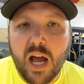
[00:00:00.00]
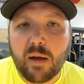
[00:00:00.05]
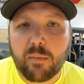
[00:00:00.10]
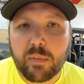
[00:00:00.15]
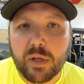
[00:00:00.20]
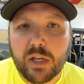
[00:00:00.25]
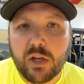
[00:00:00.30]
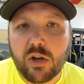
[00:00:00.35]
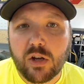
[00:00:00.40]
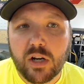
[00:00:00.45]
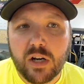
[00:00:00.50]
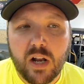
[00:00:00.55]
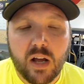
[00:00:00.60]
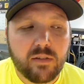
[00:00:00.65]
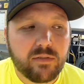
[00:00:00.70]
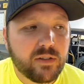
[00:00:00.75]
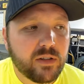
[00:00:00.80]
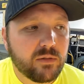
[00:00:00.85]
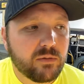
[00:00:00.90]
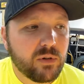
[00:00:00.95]
be good
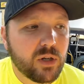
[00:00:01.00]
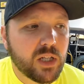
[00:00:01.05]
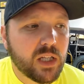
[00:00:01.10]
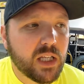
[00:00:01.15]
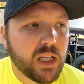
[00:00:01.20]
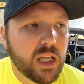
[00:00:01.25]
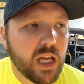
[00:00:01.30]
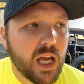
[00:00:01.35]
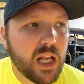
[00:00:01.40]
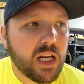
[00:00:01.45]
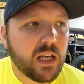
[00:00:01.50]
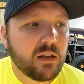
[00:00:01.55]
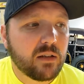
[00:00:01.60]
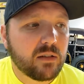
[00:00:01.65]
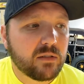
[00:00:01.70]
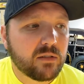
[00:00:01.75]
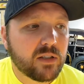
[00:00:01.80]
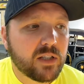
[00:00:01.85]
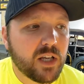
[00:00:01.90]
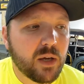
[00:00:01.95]
enough to really kind
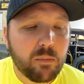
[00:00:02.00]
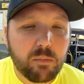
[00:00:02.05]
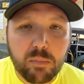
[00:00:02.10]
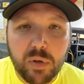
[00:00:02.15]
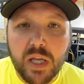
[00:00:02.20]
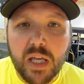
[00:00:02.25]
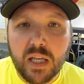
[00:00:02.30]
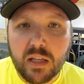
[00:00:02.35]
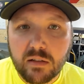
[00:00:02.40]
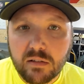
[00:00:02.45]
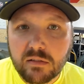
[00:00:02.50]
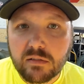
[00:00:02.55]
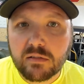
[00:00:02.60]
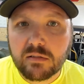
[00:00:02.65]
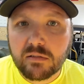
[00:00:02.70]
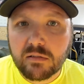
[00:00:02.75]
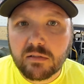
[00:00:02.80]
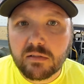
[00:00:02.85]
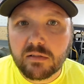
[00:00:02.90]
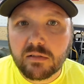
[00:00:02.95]
of compete
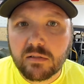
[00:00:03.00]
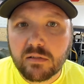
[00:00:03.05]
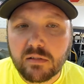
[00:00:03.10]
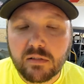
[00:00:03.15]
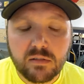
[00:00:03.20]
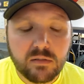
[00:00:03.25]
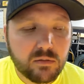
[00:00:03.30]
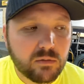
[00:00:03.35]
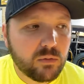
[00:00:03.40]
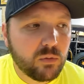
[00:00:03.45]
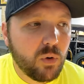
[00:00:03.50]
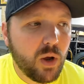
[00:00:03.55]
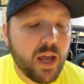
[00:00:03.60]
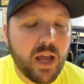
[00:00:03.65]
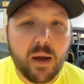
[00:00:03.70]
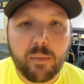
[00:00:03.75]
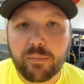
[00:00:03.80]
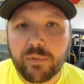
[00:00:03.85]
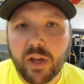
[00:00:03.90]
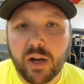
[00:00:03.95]
way
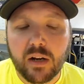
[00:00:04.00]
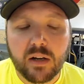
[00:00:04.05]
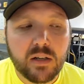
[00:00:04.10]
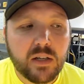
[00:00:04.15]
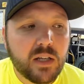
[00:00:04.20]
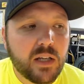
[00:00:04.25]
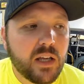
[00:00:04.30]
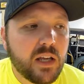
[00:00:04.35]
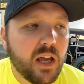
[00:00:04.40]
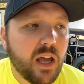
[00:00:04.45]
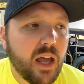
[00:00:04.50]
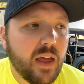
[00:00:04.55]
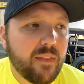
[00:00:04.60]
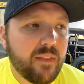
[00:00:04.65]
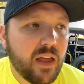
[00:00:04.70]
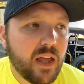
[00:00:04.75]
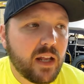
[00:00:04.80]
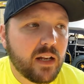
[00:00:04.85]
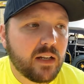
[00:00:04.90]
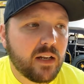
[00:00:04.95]
up there, and
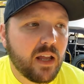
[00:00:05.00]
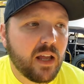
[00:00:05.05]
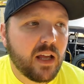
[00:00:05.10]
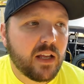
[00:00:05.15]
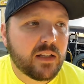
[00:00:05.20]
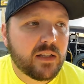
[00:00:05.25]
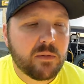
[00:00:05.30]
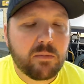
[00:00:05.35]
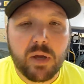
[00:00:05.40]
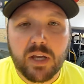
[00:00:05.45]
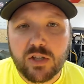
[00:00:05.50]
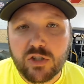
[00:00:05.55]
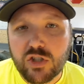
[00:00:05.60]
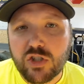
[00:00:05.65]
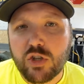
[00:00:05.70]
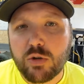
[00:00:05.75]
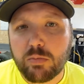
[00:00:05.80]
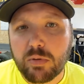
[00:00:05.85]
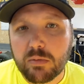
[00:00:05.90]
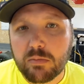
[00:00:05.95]
then to make
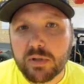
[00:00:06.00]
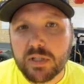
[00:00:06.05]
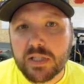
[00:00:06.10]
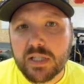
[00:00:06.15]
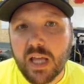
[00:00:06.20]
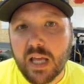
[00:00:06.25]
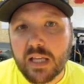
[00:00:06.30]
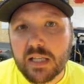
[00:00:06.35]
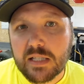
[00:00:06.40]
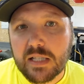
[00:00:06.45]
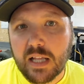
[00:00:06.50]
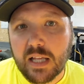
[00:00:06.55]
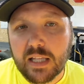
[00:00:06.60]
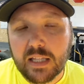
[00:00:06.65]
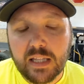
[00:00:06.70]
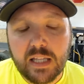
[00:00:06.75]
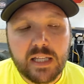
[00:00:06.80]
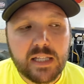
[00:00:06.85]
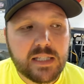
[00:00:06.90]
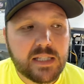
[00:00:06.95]
stupid mistakes like
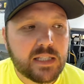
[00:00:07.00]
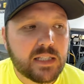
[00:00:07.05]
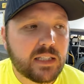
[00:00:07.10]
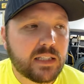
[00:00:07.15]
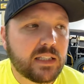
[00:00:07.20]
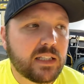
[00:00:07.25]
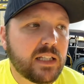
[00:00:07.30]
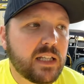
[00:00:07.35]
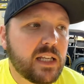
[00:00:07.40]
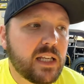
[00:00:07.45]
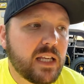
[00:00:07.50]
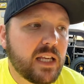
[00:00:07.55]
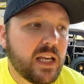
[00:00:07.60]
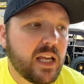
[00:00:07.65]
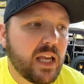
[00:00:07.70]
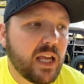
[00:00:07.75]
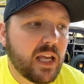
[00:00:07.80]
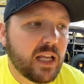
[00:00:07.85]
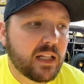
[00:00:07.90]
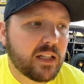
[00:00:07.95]
this
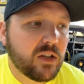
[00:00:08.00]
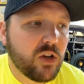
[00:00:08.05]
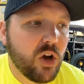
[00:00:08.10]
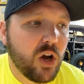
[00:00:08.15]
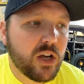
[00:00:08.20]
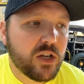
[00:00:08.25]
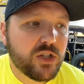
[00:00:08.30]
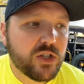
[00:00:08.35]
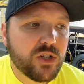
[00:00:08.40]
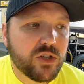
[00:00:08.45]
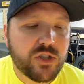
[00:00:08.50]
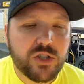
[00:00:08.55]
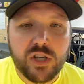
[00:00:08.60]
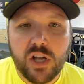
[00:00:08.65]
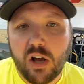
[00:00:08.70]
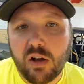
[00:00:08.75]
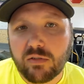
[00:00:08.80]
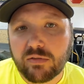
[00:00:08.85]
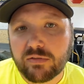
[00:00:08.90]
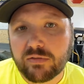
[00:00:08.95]
and cost
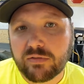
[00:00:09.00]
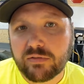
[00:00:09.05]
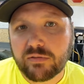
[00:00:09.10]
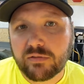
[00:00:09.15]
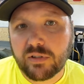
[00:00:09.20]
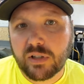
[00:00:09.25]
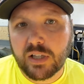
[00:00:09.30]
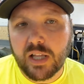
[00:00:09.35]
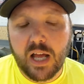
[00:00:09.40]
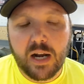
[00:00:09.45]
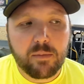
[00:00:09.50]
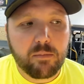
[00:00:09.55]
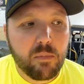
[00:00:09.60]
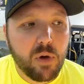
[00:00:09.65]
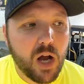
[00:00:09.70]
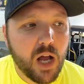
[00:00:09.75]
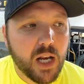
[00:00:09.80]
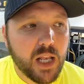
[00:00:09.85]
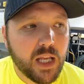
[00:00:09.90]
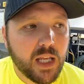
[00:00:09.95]
yourself a lot of
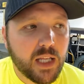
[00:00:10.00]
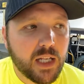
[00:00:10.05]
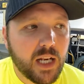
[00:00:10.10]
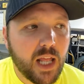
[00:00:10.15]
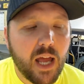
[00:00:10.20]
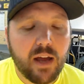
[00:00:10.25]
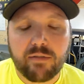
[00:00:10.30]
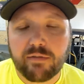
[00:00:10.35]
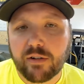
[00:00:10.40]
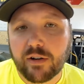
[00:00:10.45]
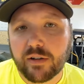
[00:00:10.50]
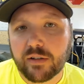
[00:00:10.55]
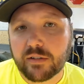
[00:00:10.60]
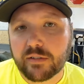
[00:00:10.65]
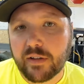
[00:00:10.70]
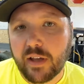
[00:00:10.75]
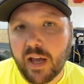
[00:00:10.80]
money and effort and